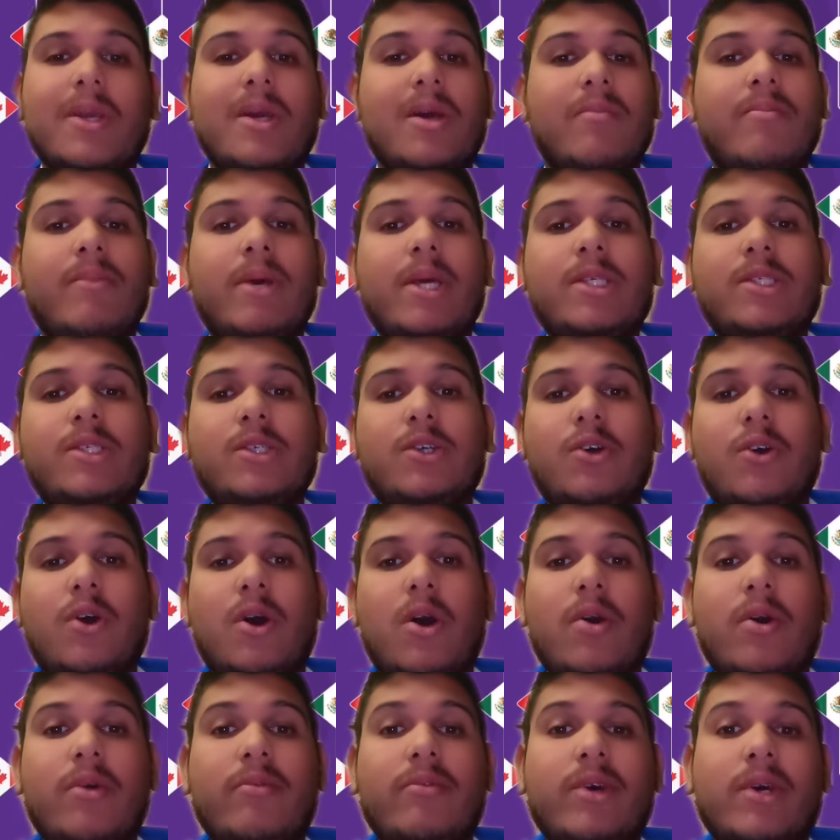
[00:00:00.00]
Mexico,
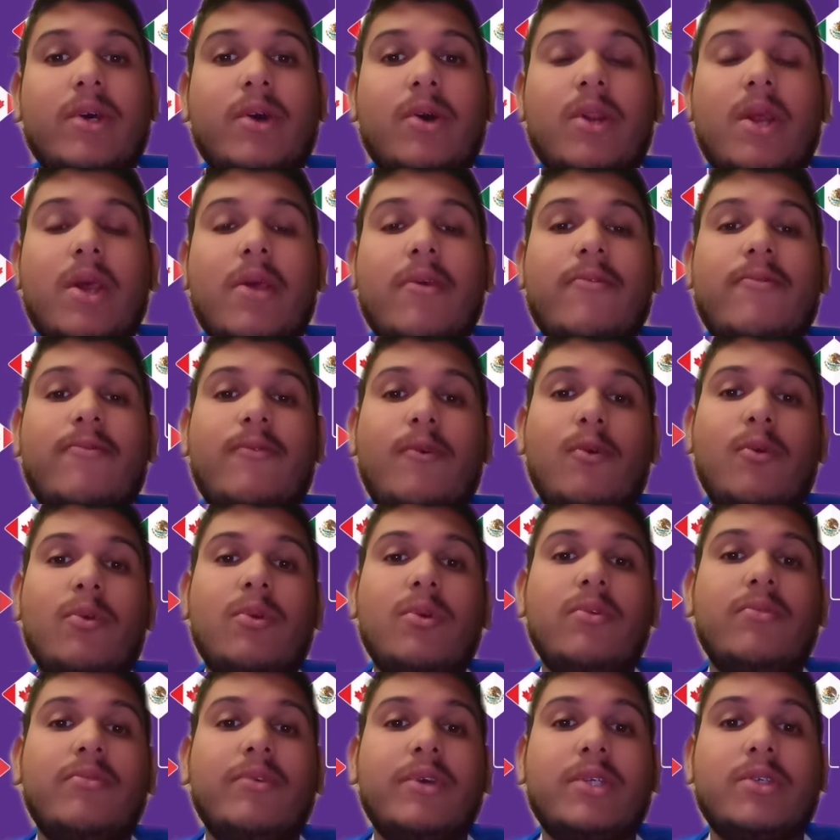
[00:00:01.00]
however, got a
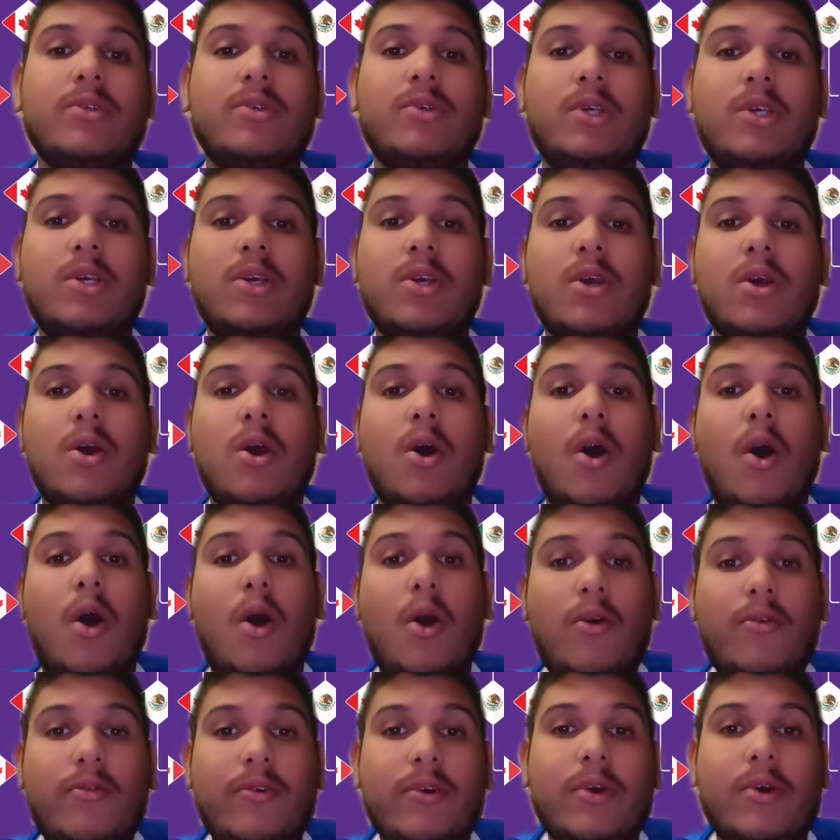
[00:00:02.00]
4-0 victory
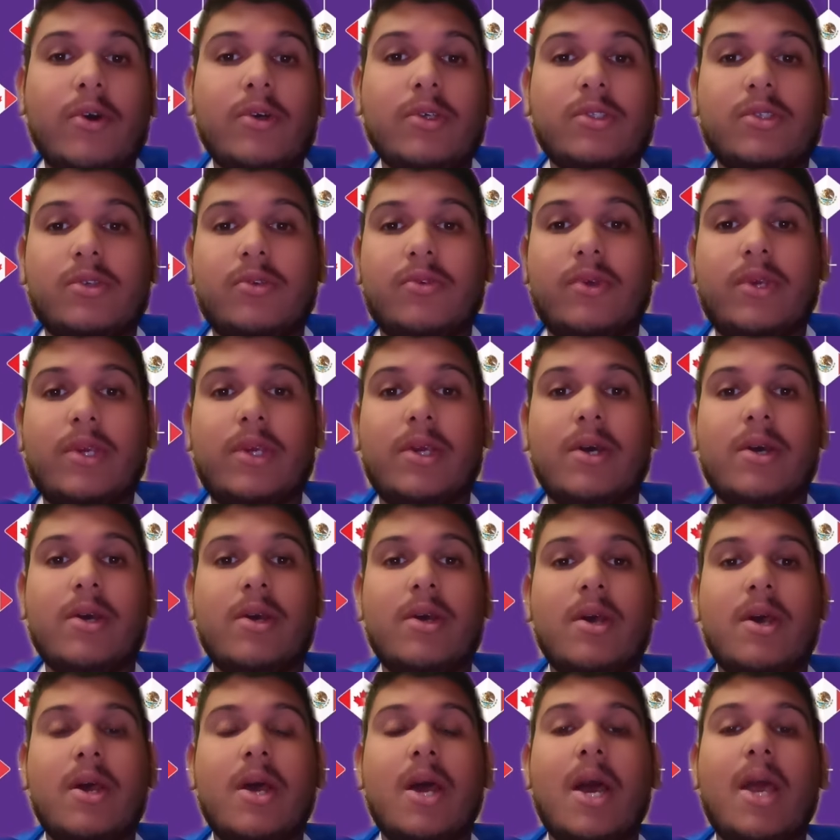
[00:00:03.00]
over Costa Rica,
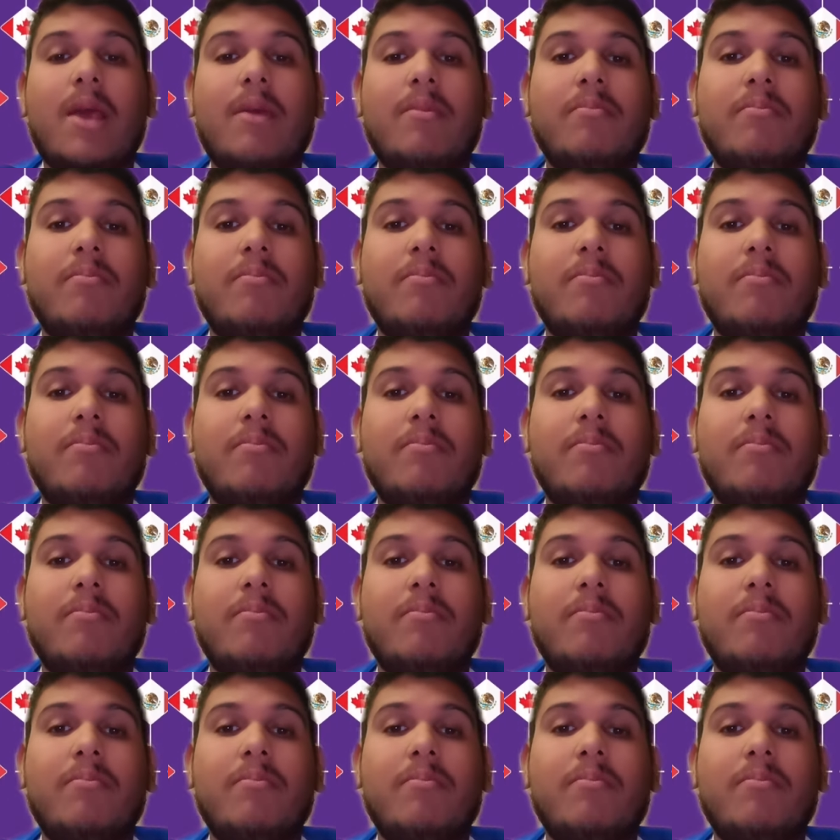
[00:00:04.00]
a